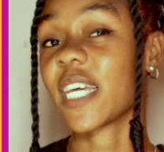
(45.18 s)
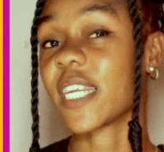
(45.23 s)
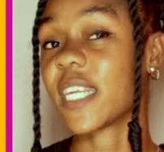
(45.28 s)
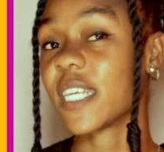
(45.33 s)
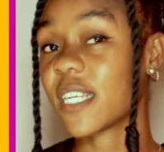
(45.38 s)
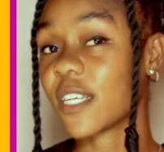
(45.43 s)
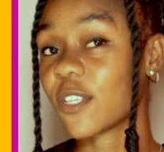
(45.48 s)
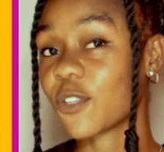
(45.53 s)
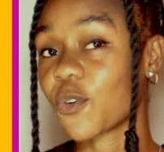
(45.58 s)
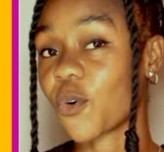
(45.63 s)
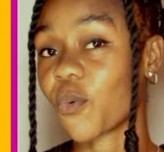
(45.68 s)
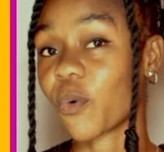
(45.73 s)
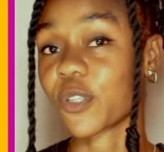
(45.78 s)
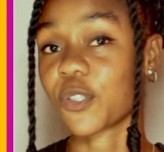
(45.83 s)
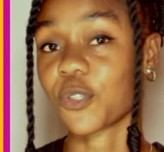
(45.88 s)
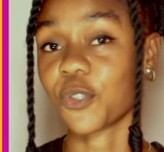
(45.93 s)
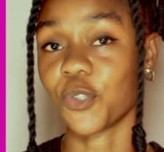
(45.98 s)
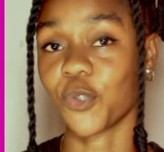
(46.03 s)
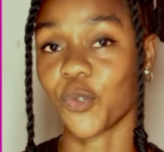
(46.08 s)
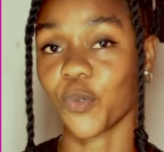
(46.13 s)
he didn't know what
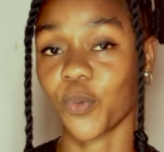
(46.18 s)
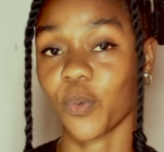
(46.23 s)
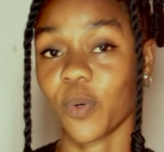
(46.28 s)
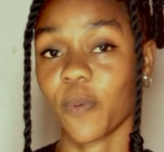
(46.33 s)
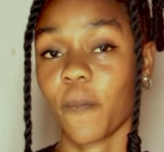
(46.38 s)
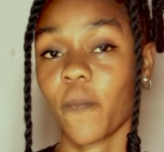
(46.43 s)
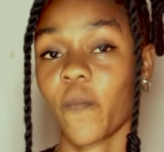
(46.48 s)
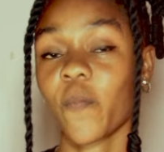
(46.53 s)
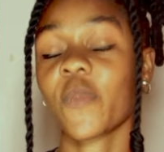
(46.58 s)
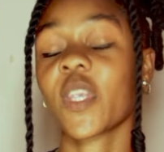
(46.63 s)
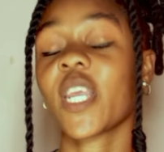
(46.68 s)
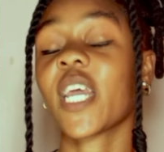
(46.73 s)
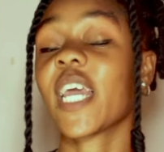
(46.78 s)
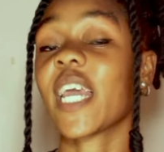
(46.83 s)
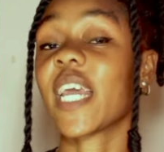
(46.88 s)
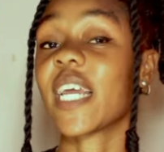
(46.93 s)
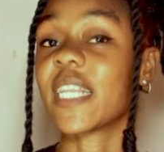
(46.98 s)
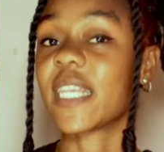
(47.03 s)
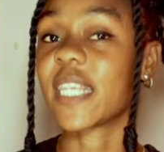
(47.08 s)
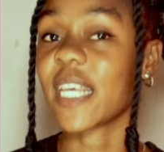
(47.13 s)
to do.
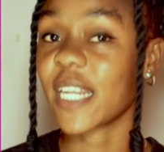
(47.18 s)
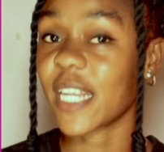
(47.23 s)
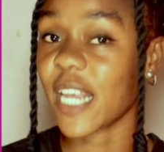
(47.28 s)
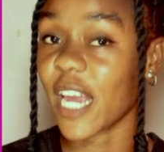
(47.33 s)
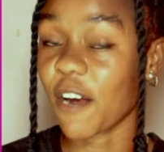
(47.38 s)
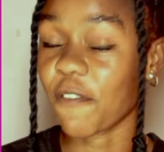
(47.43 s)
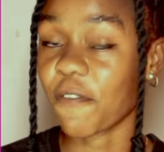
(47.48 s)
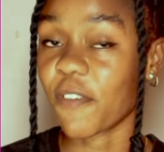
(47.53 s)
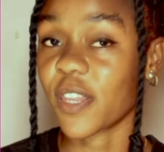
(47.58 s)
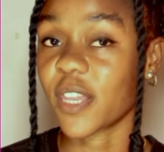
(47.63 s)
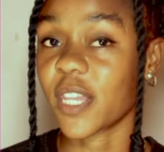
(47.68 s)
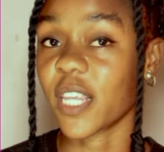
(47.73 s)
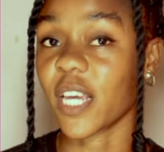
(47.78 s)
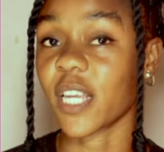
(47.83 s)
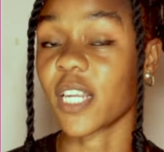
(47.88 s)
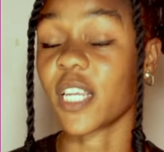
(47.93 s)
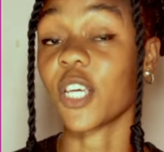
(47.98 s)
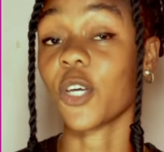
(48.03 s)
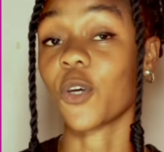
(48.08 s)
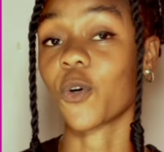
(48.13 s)
He did
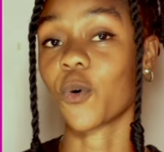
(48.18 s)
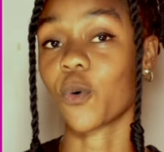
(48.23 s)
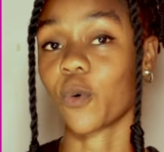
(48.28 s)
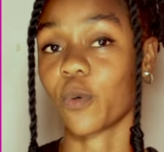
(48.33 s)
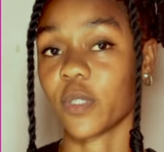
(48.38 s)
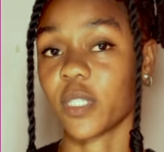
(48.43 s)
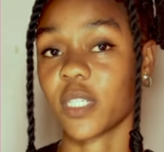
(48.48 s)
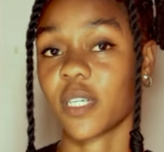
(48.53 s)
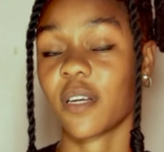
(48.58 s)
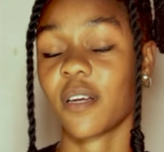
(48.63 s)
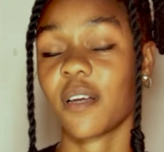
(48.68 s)
everything he could